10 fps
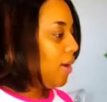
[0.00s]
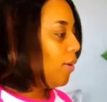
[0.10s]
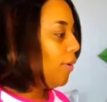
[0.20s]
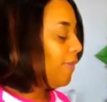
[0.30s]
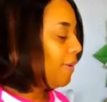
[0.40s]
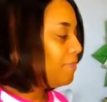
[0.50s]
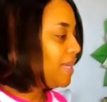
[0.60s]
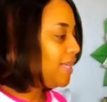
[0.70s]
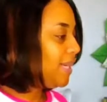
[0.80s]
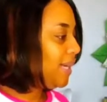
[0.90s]
or if I'm
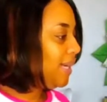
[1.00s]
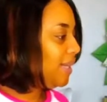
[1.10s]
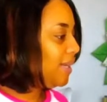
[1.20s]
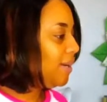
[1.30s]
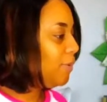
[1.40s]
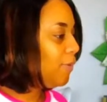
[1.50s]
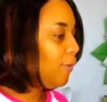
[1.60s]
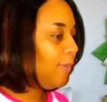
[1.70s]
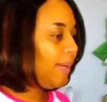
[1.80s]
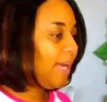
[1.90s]
missing anything
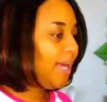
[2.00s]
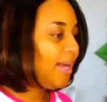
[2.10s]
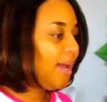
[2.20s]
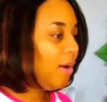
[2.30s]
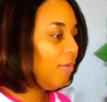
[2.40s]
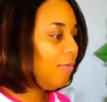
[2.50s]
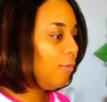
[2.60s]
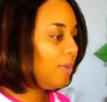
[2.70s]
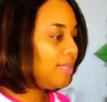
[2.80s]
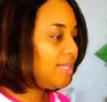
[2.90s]
before we head out
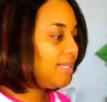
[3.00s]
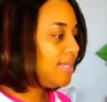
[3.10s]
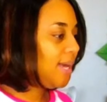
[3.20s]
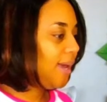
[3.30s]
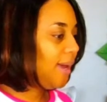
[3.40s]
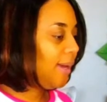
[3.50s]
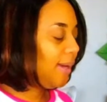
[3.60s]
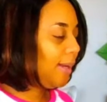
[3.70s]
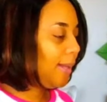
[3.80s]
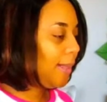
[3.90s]
for today.